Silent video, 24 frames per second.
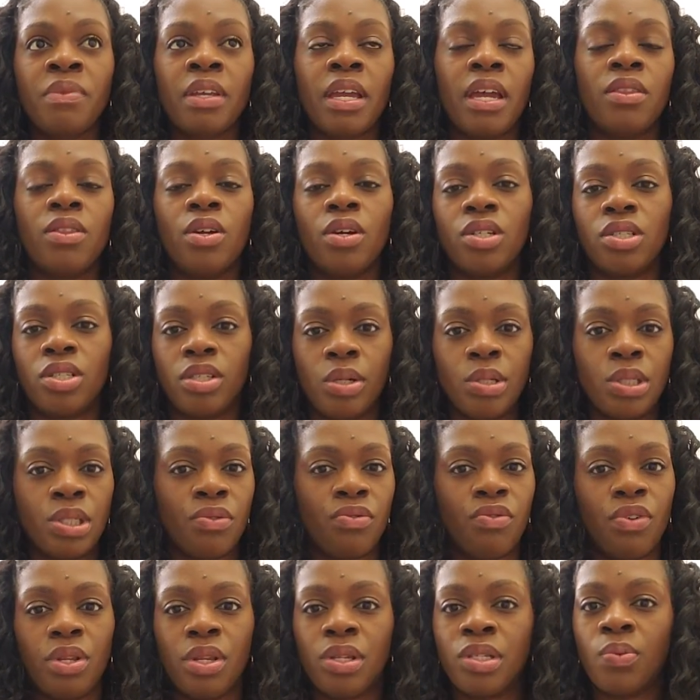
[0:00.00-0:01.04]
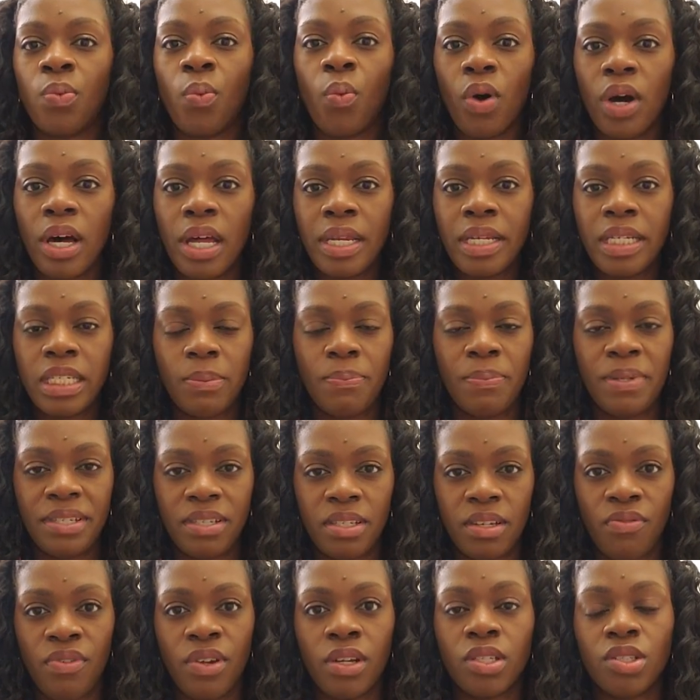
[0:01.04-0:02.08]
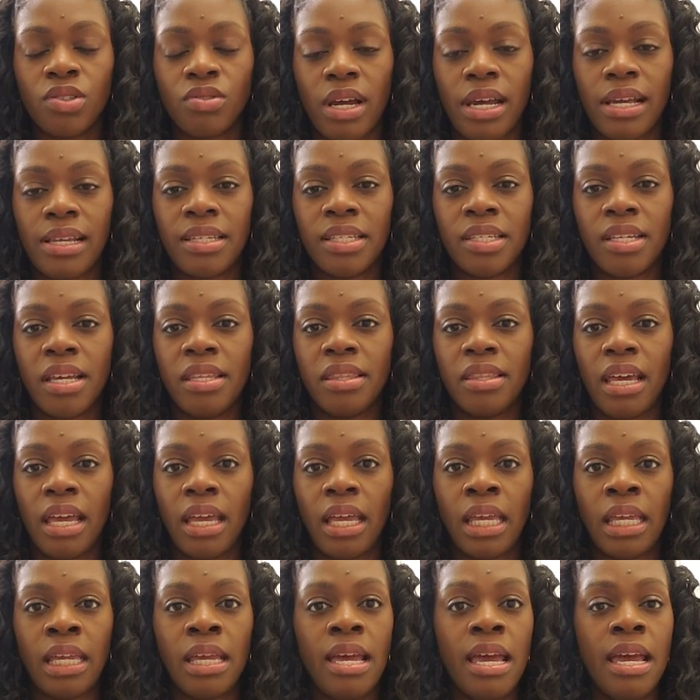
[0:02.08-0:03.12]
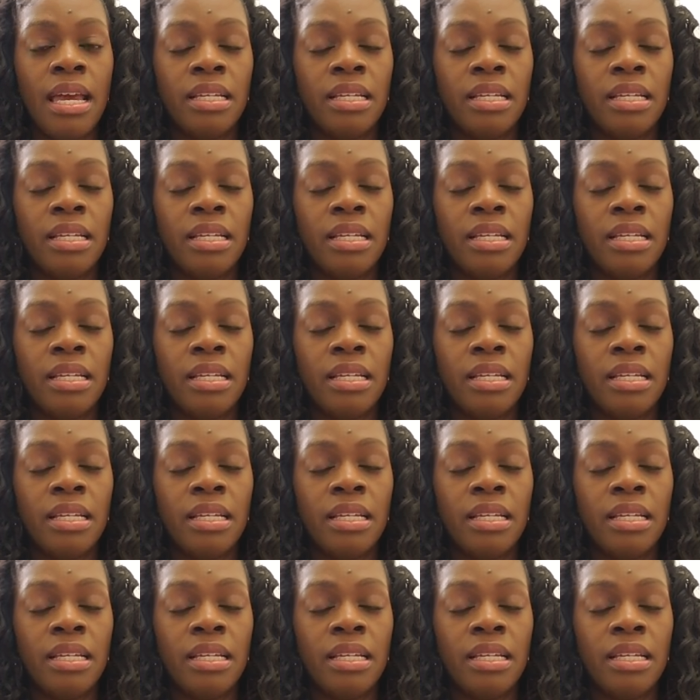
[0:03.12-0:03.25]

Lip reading: and they're searching for this one specific dress, and they